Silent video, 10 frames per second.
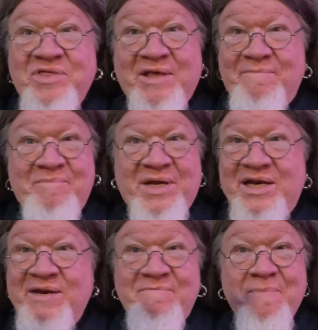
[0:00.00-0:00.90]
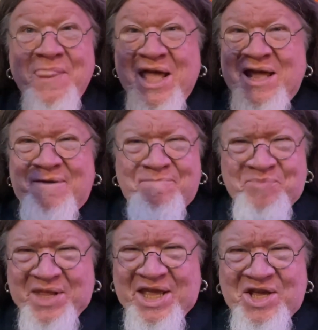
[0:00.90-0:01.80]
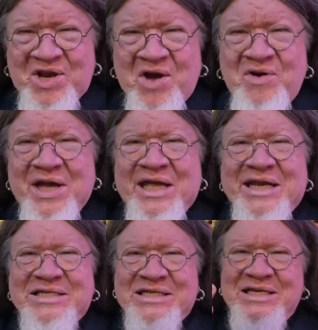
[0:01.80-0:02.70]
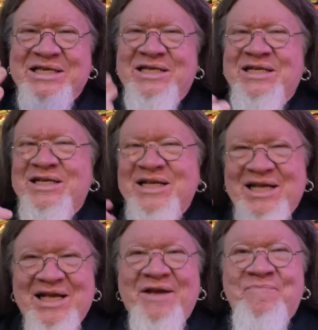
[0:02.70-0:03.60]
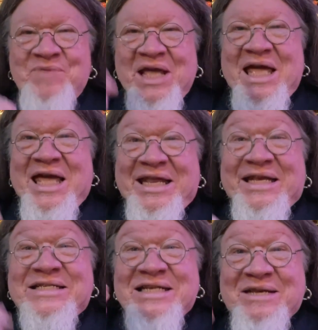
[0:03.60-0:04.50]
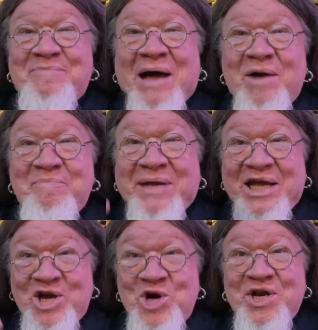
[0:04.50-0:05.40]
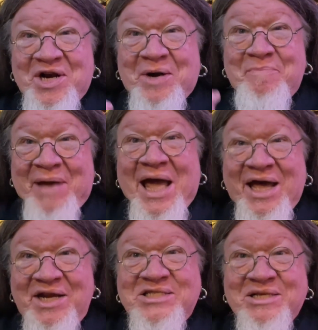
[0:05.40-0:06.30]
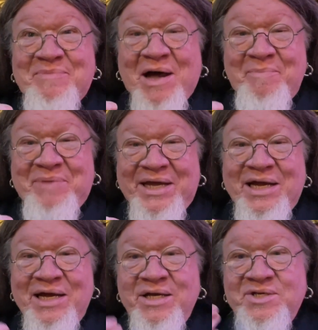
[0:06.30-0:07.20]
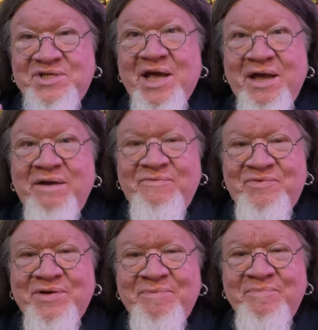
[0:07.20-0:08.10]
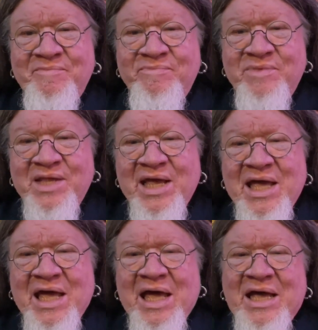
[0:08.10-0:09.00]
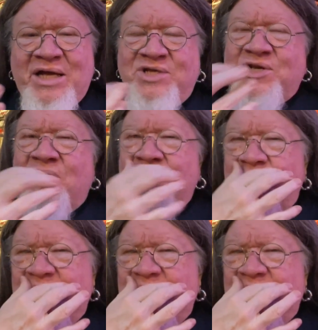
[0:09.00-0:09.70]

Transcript: them. And, you know, it isn't, it isn't about being good or bad. It's about being saved. So,